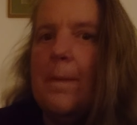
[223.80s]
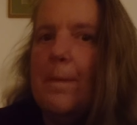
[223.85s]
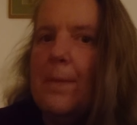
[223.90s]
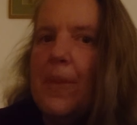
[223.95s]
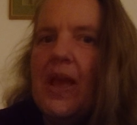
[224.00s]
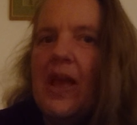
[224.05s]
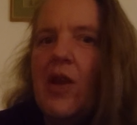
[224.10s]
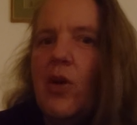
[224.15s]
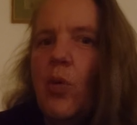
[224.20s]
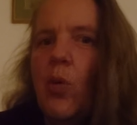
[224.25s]

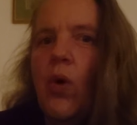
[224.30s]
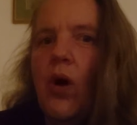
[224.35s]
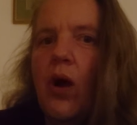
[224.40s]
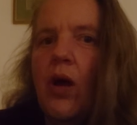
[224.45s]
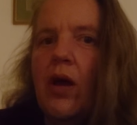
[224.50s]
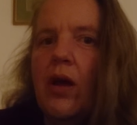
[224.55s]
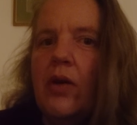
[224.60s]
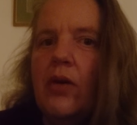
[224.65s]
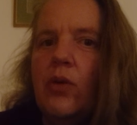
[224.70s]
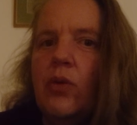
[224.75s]
been a
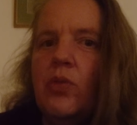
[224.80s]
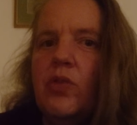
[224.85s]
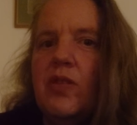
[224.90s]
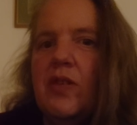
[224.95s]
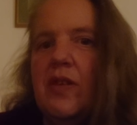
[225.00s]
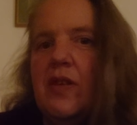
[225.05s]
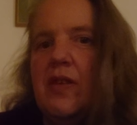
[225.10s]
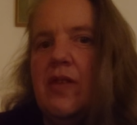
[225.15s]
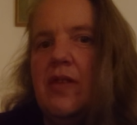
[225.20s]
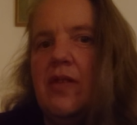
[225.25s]
while
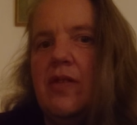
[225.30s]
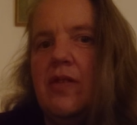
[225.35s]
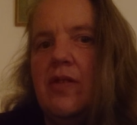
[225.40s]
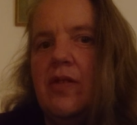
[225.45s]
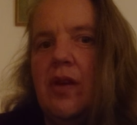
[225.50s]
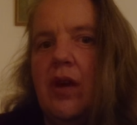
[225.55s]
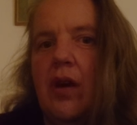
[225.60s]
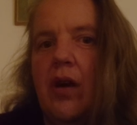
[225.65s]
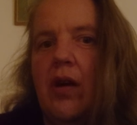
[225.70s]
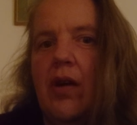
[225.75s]

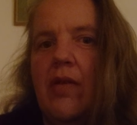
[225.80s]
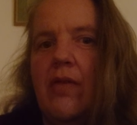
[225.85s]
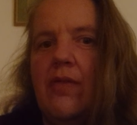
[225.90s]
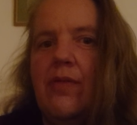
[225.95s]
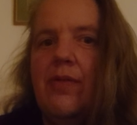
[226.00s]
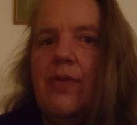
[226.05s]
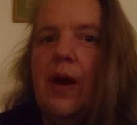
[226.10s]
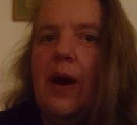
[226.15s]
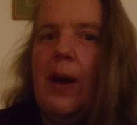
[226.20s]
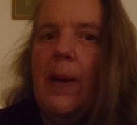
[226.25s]
since
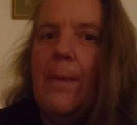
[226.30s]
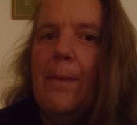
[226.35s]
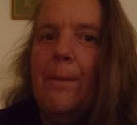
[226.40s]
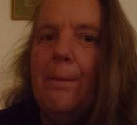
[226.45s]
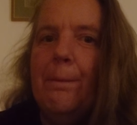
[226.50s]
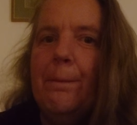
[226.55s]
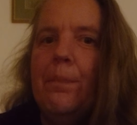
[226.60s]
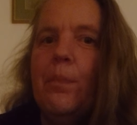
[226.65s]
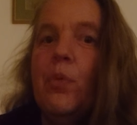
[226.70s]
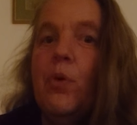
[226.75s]
I've
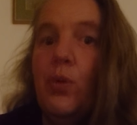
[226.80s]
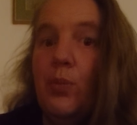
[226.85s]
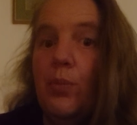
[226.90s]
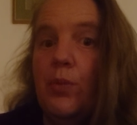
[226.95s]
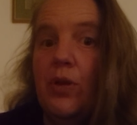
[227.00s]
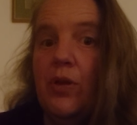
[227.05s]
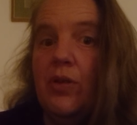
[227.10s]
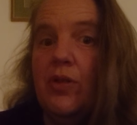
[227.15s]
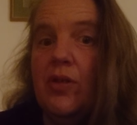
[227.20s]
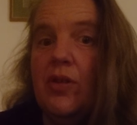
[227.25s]
put
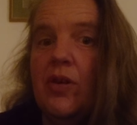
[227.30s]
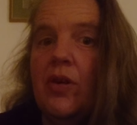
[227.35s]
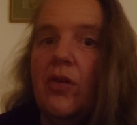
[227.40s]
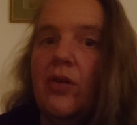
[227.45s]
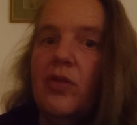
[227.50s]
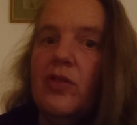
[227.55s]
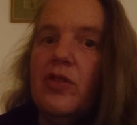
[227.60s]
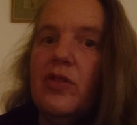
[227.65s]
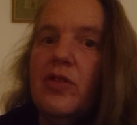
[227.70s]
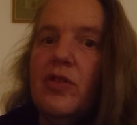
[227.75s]
music
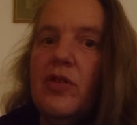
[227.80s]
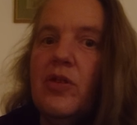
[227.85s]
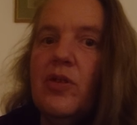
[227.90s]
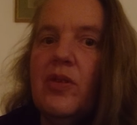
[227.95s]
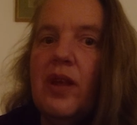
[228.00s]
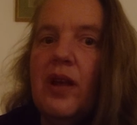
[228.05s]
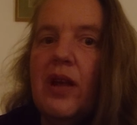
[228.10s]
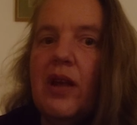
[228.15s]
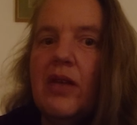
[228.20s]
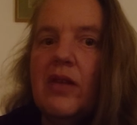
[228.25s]
on to do
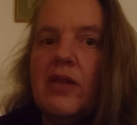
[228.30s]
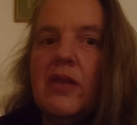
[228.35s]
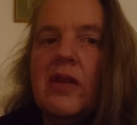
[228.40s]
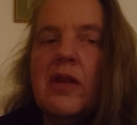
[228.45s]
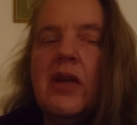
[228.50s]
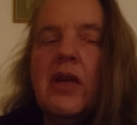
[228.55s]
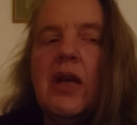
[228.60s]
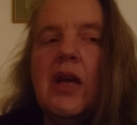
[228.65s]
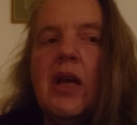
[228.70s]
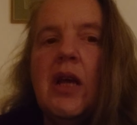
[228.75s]
that,
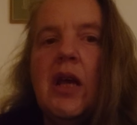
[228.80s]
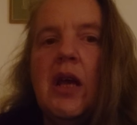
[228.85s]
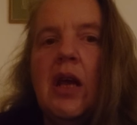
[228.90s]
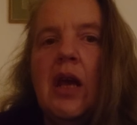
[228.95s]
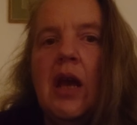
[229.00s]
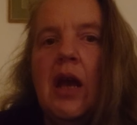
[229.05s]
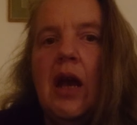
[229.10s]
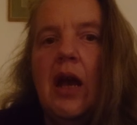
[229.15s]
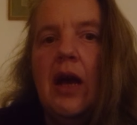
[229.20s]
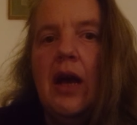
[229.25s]

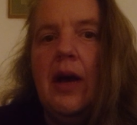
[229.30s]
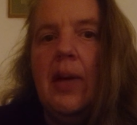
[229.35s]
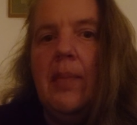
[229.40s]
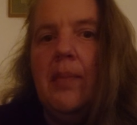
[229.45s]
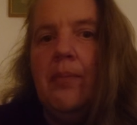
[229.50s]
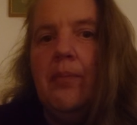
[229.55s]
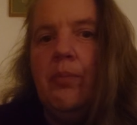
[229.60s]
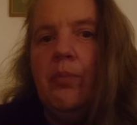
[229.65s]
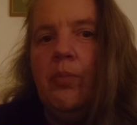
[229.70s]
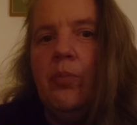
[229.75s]

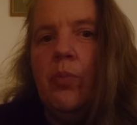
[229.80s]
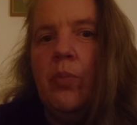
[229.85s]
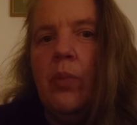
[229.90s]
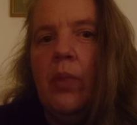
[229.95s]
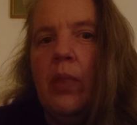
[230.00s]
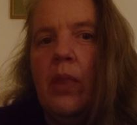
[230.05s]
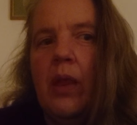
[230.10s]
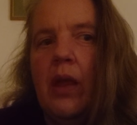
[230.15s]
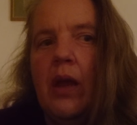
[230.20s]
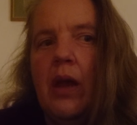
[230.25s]
and
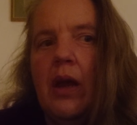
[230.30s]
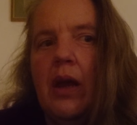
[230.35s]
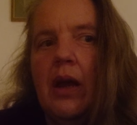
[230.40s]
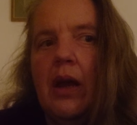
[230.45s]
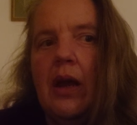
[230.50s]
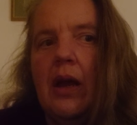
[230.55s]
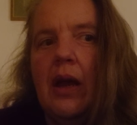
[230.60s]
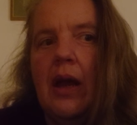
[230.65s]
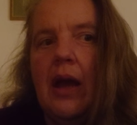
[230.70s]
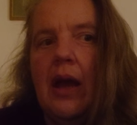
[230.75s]

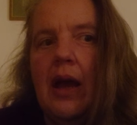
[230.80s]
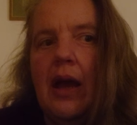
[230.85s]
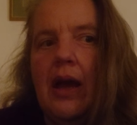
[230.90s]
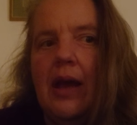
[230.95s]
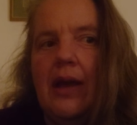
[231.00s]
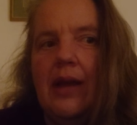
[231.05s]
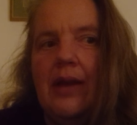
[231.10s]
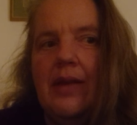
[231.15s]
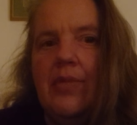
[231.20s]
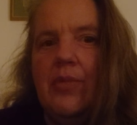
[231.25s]

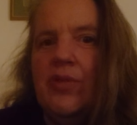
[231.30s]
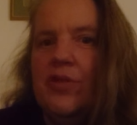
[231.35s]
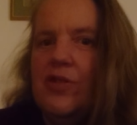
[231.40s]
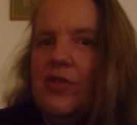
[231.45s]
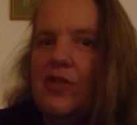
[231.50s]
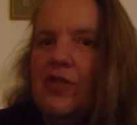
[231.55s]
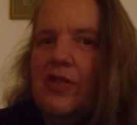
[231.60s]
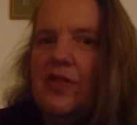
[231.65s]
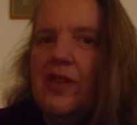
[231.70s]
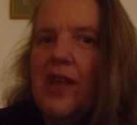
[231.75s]
it was
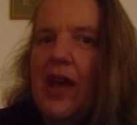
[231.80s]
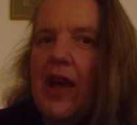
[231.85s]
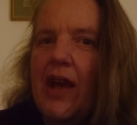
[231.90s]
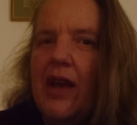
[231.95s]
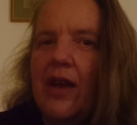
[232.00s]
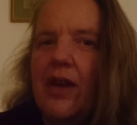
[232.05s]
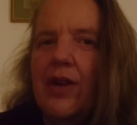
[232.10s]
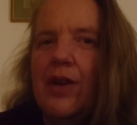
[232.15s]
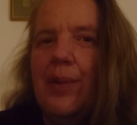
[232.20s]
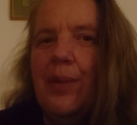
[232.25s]
just
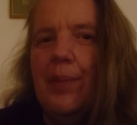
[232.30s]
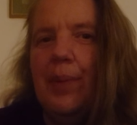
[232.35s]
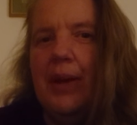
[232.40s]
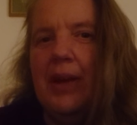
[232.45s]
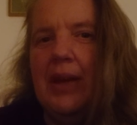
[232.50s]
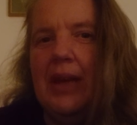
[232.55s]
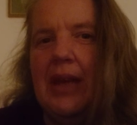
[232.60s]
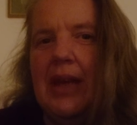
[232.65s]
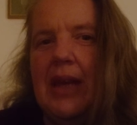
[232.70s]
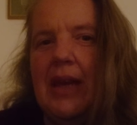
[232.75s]
that
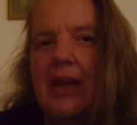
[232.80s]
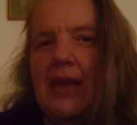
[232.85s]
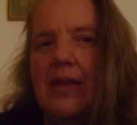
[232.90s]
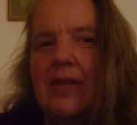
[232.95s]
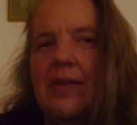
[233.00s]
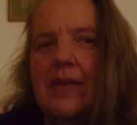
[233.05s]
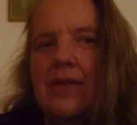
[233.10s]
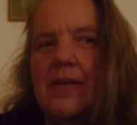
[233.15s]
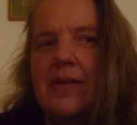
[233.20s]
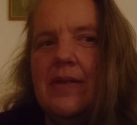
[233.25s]
complete
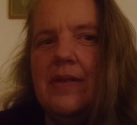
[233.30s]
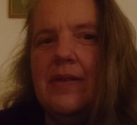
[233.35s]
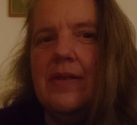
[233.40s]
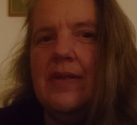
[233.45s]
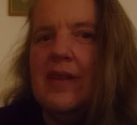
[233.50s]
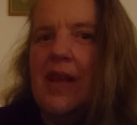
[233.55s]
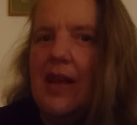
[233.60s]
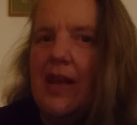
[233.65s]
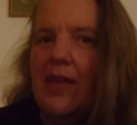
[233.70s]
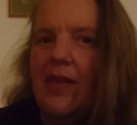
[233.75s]

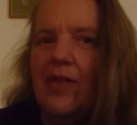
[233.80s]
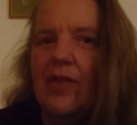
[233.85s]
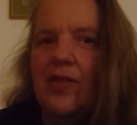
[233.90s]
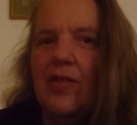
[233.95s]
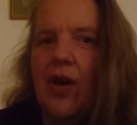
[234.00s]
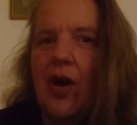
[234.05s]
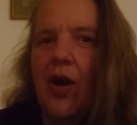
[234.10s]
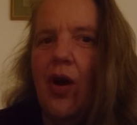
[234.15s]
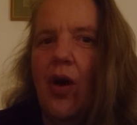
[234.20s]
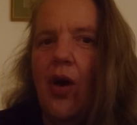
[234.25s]

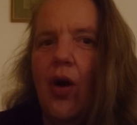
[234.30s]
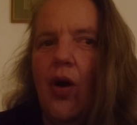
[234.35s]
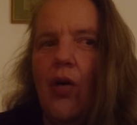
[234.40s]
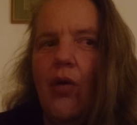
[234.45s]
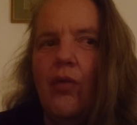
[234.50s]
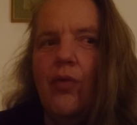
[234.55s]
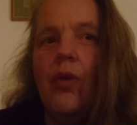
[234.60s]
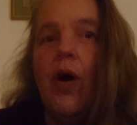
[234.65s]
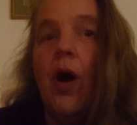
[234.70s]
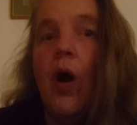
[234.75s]
sense
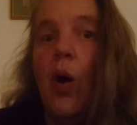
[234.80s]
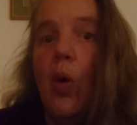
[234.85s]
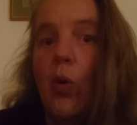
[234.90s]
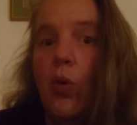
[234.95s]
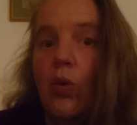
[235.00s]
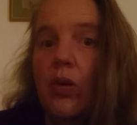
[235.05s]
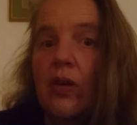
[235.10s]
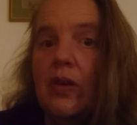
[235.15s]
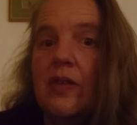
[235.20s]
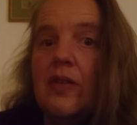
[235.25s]
of
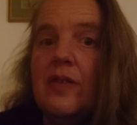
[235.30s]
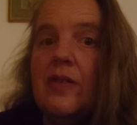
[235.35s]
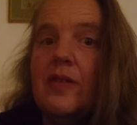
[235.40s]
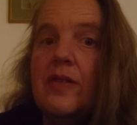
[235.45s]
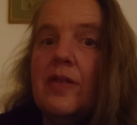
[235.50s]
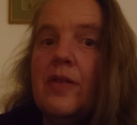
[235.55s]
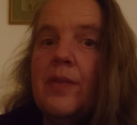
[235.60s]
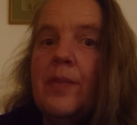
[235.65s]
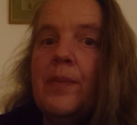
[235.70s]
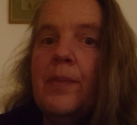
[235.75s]

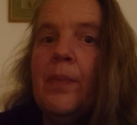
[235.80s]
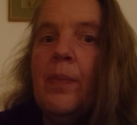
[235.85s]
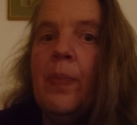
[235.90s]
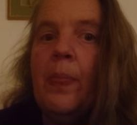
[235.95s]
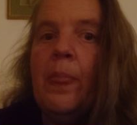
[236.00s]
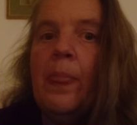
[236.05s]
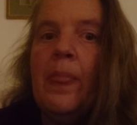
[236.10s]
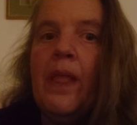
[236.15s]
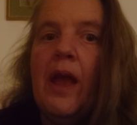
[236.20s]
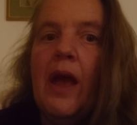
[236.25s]
wholeness
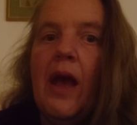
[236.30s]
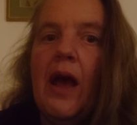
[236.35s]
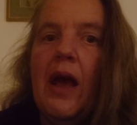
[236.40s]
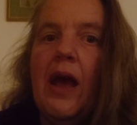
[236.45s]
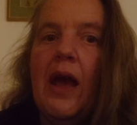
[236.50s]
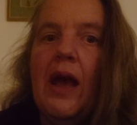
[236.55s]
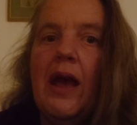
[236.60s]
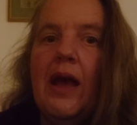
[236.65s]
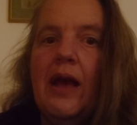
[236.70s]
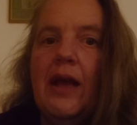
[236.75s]

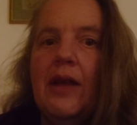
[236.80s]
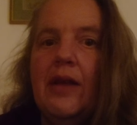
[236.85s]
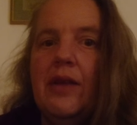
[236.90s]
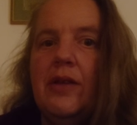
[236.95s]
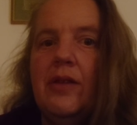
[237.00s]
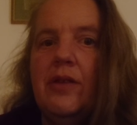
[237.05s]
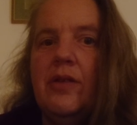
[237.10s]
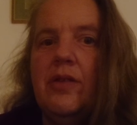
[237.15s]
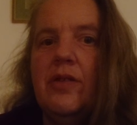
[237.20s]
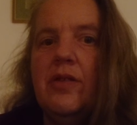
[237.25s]

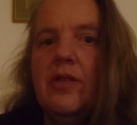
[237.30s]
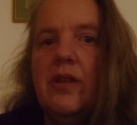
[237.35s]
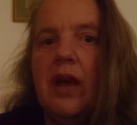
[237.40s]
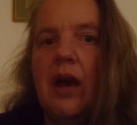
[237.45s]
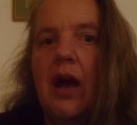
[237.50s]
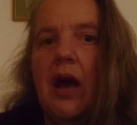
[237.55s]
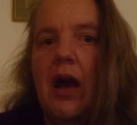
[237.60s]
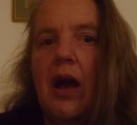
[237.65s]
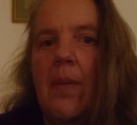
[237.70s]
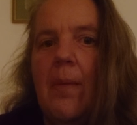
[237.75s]
and
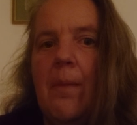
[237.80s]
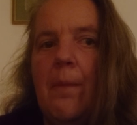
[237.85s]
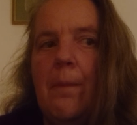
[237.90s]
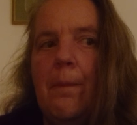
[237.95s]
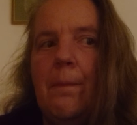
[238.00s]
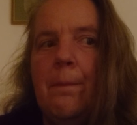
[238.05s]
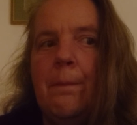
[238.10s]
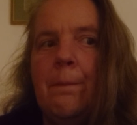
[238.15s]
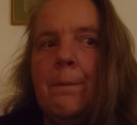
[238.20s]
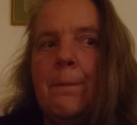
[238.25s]

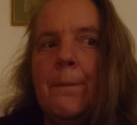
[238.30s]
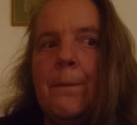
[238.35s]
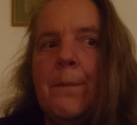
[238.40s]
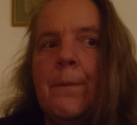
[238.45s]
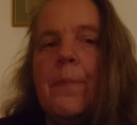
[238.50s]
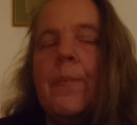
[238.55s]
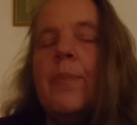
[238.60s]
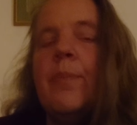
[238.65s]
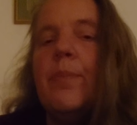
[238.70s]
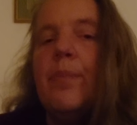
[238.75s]

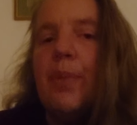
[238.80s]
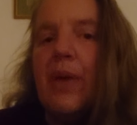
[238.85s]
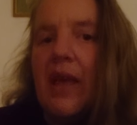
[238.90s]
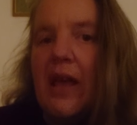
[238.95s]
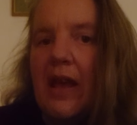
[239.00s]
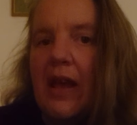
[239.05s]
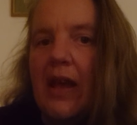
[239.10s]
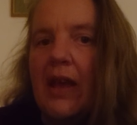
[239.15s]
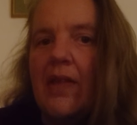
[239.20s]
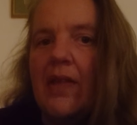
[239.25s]

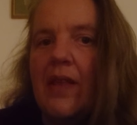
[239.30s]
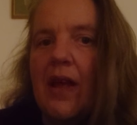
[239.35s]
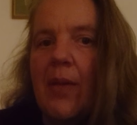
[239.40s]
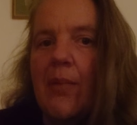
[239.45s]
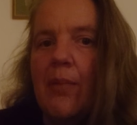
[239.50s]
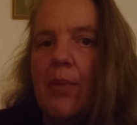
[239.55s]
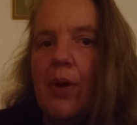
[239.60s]
being in that